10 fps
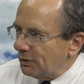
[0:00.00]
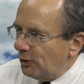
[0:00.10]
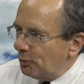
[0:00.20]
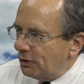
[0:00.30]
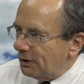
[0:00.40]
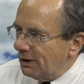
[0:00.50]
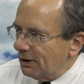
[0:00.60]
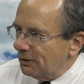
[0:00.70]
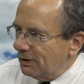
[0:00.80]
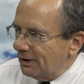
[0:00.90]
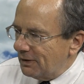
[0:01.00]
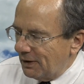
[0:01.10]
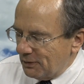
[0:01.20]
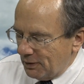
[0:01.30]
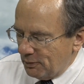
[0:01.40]
open it yet.
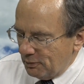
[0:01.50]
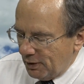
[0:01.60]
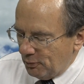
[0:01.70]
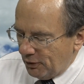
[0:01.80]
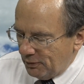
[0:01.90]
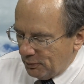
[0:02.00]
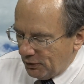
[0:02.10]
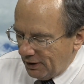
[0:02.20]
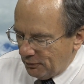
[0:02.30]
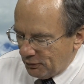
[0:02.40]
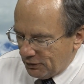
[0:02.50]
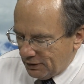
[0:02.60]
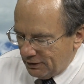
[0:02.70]
I'm waiting for